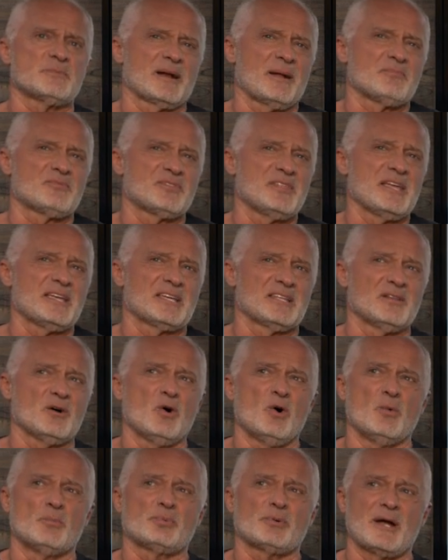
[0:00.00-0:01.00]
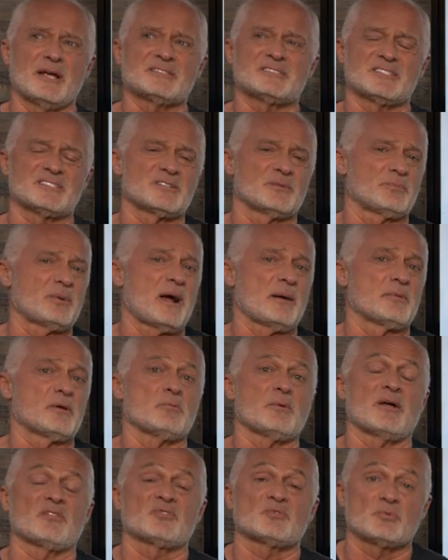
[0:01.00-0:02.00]
but I'm thinking the home prices are probably
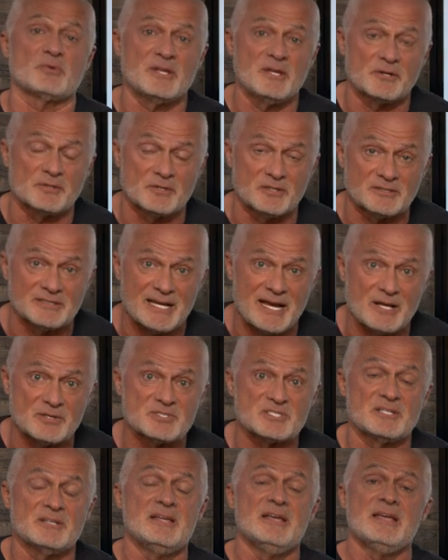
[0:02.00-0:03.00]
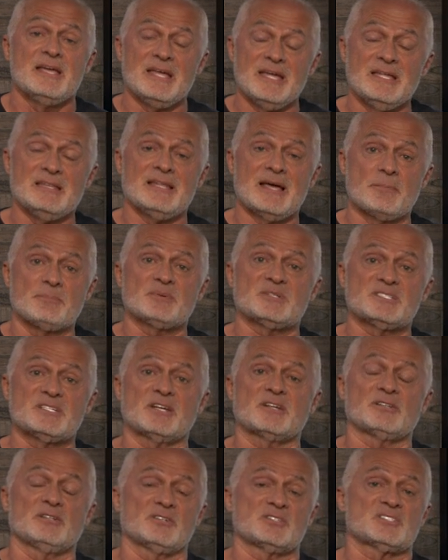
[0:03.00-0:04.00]
around $300,000 in that
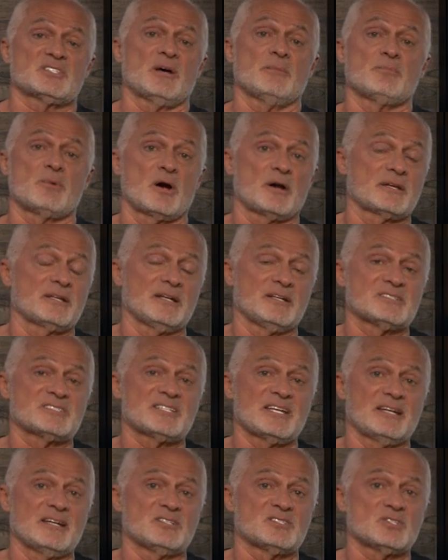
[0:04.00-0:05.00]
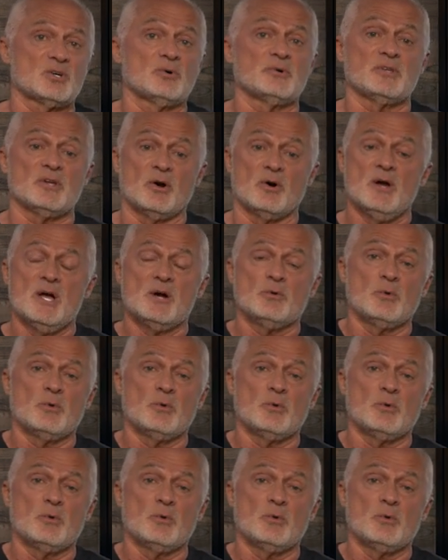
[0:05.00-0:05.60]
particular submarket in San Antonio.